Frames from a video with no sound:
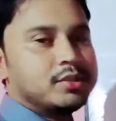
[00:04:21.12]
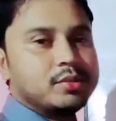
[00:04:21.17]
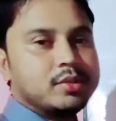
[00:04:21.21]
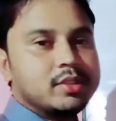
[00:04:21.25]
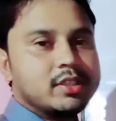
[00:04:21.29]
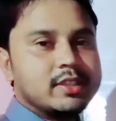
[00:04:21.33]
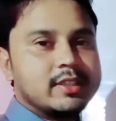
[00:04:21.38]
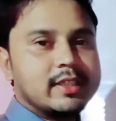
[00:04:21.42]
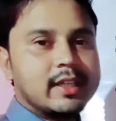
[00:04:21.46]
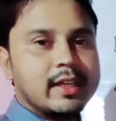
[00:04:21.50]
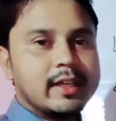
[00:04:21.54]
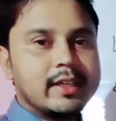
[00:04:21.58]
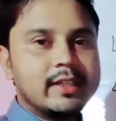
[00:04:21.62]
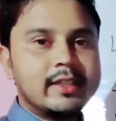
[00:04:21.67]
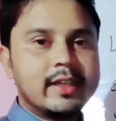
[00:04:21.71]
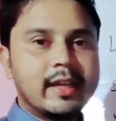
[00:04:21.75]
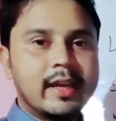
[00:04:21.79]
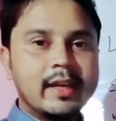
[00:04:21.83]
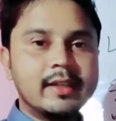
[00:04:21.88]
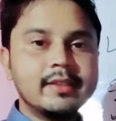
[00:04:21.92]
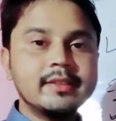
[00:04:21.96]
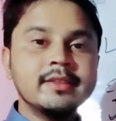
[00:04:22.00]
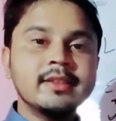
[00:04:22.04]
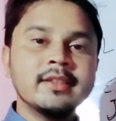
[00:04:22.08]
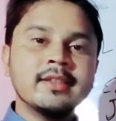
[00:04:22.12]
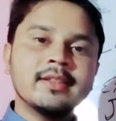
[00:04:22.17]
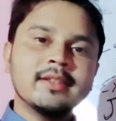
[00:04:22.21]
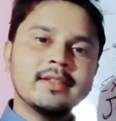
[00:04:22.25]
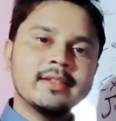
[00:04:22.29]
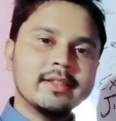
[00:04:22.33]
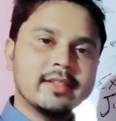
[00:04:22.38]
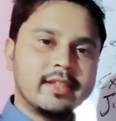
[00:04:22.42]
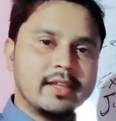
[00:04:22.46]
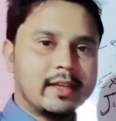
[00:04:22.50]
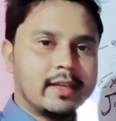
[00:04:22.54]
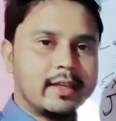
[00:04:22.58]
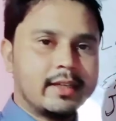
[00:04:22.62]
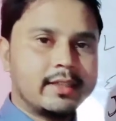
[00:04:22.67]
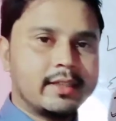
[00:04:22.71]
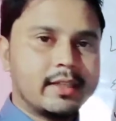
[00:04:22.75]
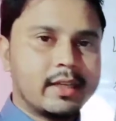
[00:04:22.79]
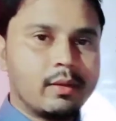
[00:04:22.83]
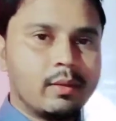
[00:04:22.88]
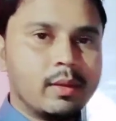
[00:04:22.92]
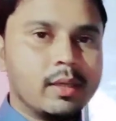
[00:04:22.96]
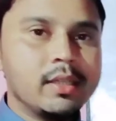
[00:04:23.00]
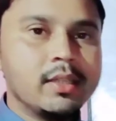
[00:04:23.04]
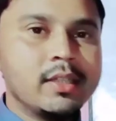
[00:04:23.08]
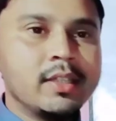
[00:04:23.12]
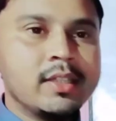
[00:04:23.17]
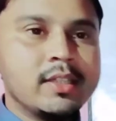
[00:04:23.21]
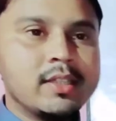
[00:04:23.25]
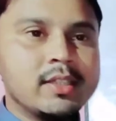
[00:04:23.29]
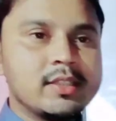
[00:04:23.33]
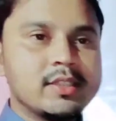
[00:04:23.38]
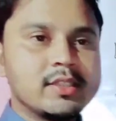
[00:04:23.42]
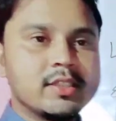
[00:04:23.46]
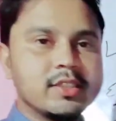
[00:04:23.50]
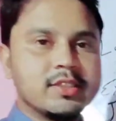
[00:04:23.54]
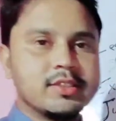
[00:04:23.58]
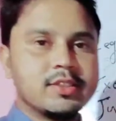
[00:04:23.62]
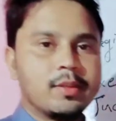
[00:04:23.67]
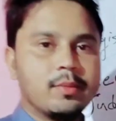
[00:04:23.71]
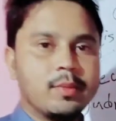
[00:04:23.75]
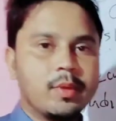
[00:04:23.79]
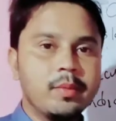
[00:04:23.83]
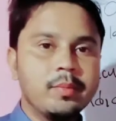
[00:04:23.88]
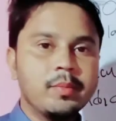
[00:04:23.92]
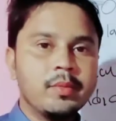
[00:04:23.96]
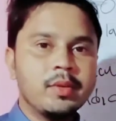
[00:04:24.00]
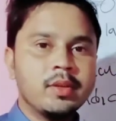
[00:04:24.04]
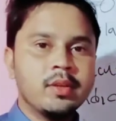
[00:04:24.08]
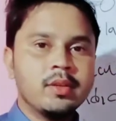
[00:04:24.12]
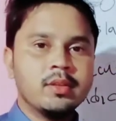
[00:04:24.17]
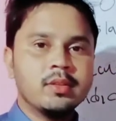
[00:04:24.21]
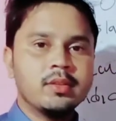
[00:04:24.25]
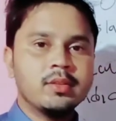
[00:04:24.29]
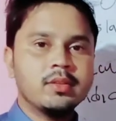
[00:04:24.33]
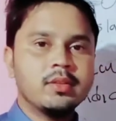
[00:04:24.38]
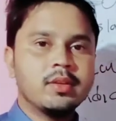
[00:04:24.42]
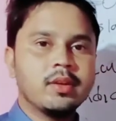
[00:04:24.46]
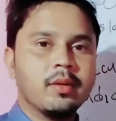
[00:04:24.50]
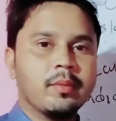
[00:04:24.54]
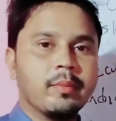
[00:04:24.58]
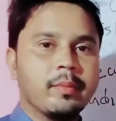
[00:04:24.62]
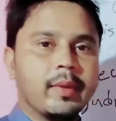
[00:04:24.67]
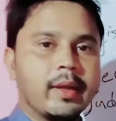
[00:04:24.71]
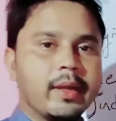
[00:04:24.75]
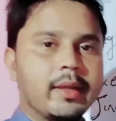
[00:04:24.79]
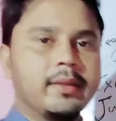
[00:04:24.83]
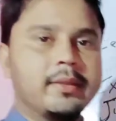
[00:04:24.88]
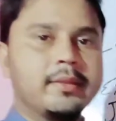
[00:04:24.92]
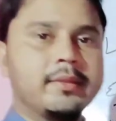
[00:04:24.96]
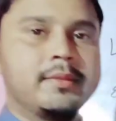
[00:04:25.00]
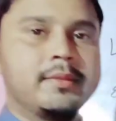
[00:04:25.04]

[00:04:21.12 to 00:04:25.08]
judiciary are there in our system of government.